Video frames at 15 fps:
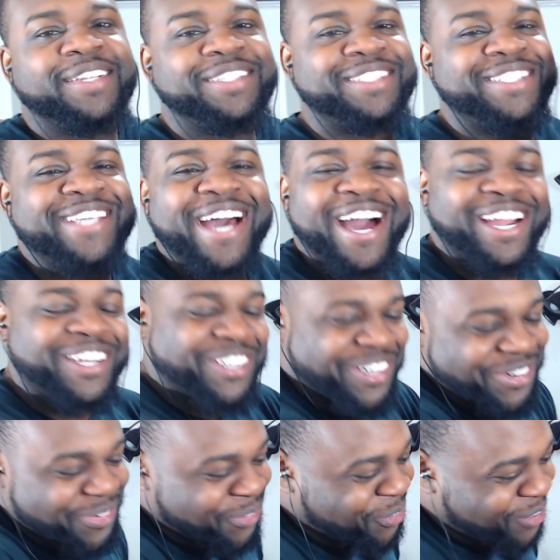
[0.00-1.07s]
Doc
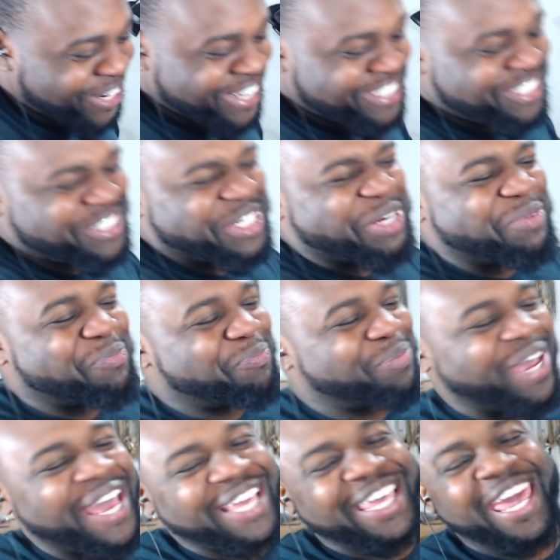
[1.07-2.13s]
Rich
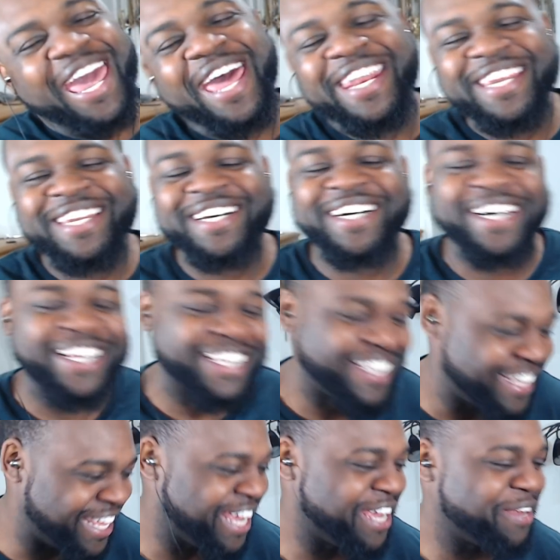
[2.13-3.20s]
back at it
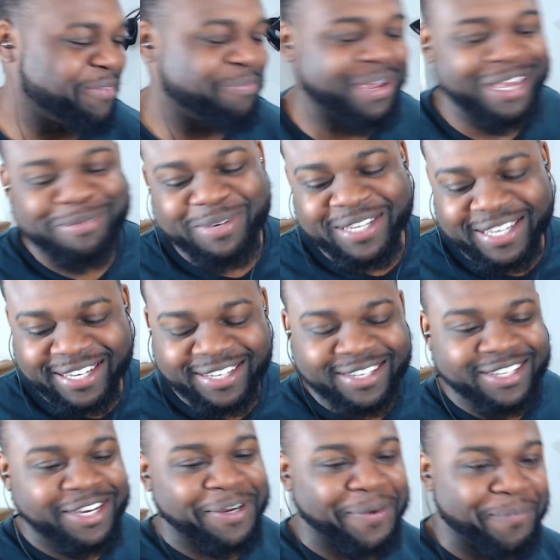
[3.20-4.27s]
again, baby. And
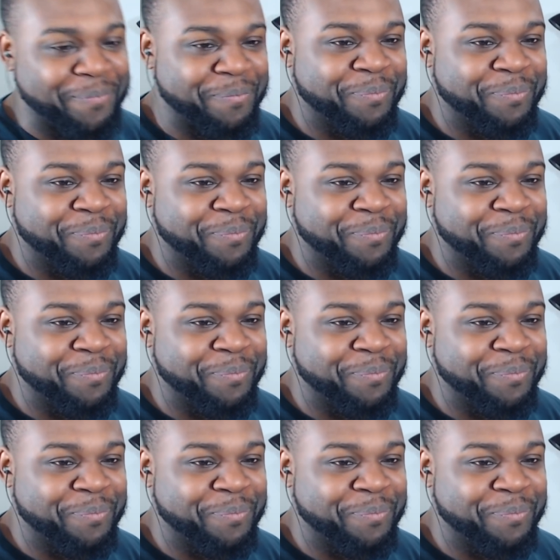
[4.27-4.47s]
um